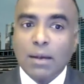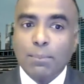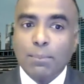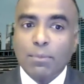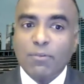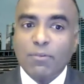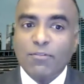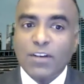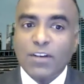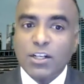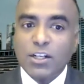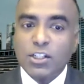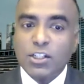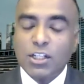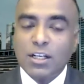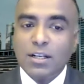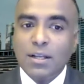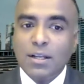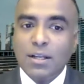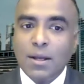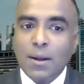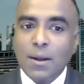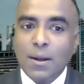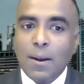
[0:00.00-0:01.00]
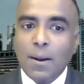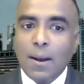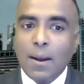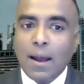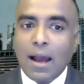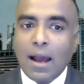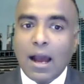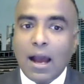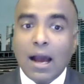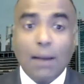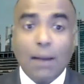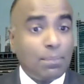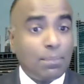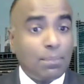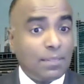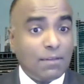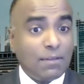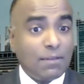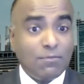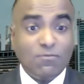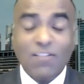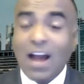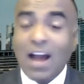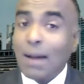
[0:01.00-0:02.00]
profession,
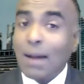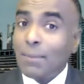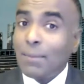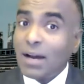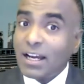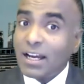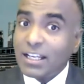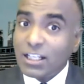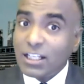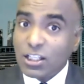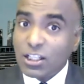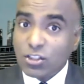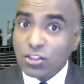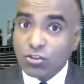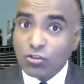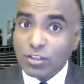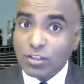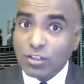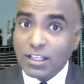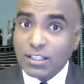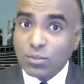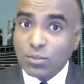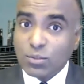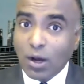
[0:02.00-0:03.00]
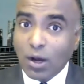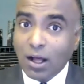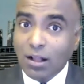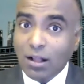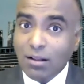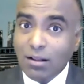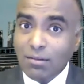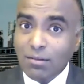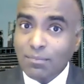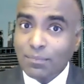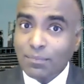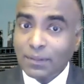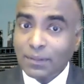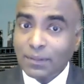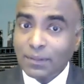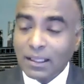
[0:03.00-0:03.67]
the pharma industry as well.